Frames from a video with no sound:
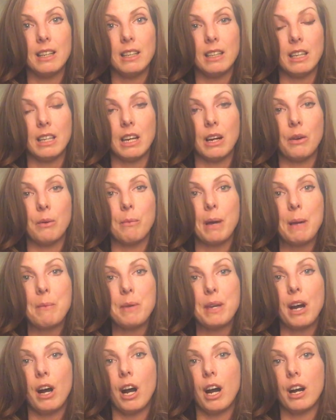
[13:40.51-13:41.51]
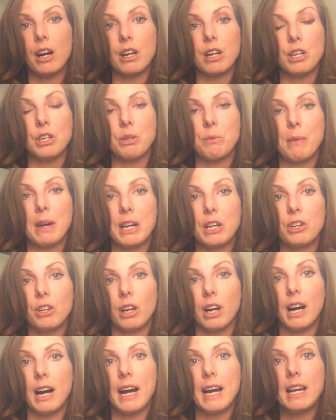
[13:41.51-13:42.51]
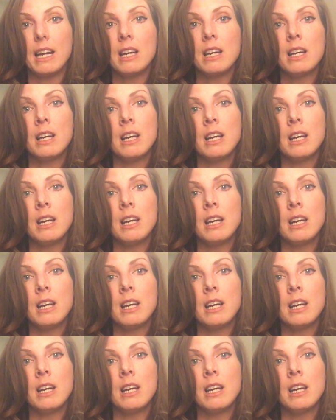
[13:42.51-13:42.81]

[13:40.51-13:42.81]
You know, it might be hard and you might cry,